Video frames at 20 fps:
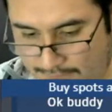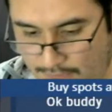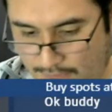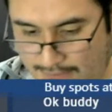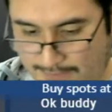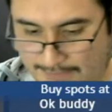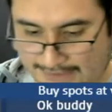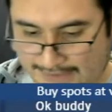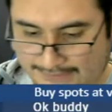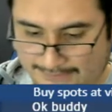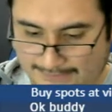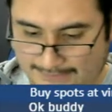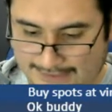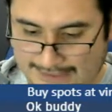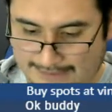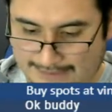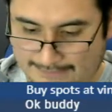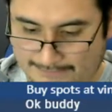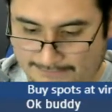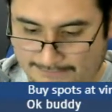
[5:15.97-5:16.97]
to make some late
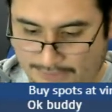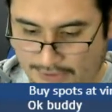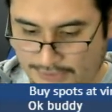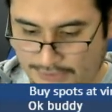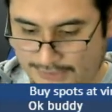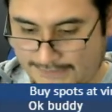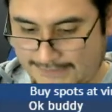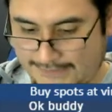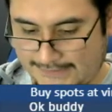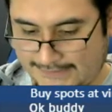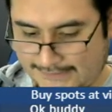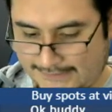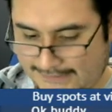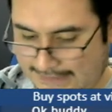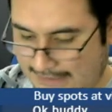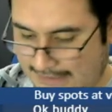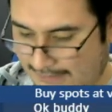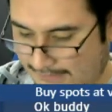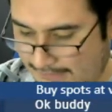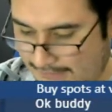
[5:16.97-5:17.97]
purchases.
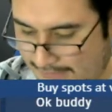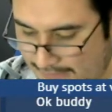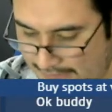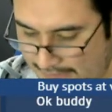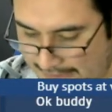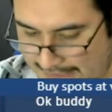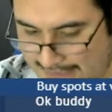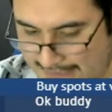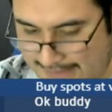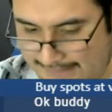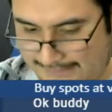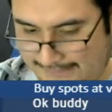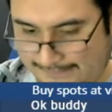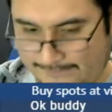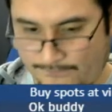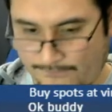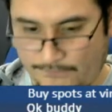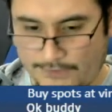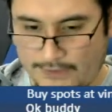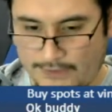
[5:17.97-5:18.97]
Now's your chance.
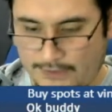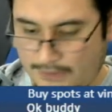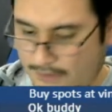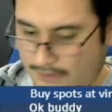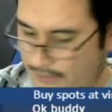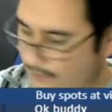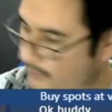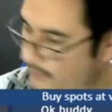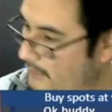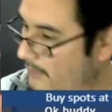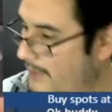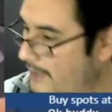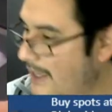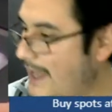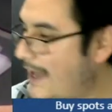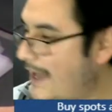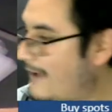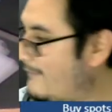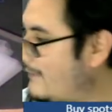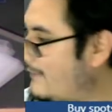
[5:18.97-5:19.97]
What we
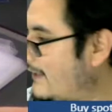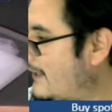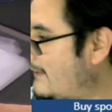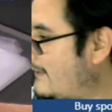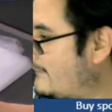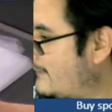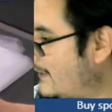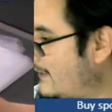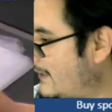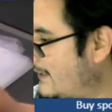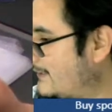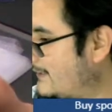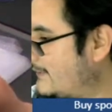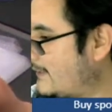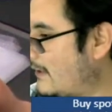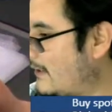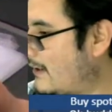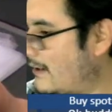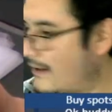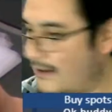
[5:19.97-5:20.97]
have left is
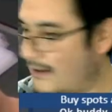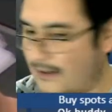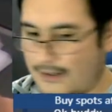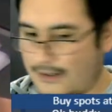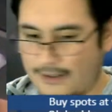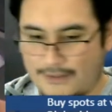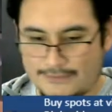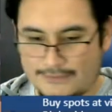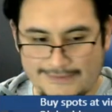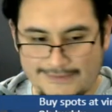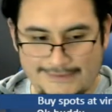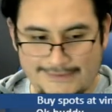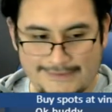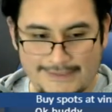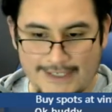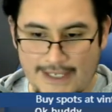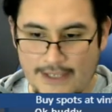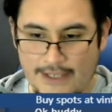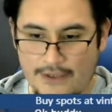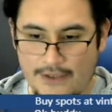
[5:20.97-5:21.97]
our
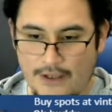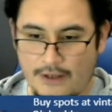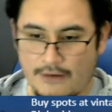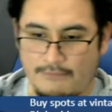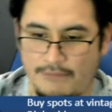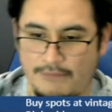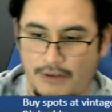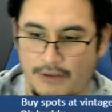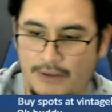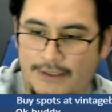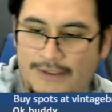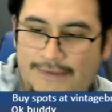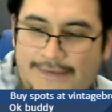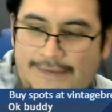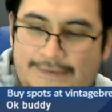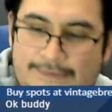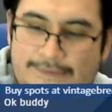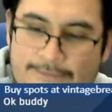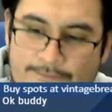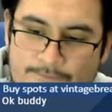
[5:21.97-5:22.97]
$10
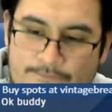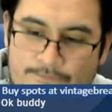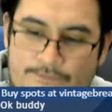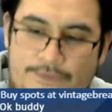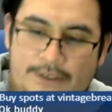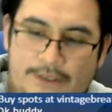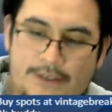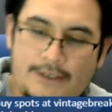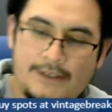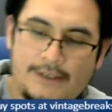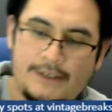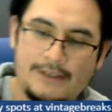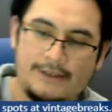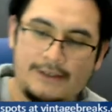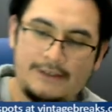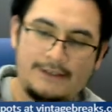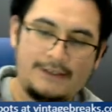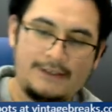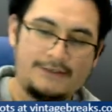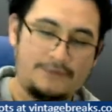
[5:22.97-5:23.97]
bonus.
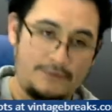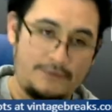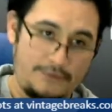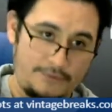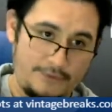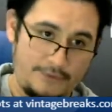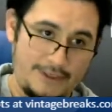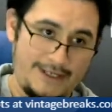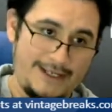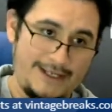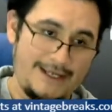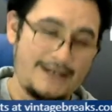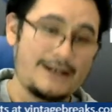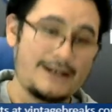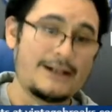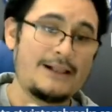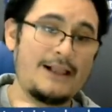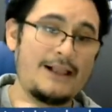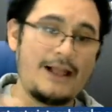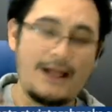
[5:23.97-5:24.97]
It's from 3 to 8
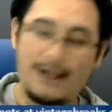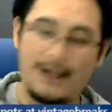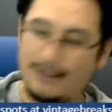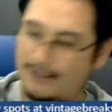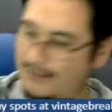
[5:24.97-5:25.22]
o'clock.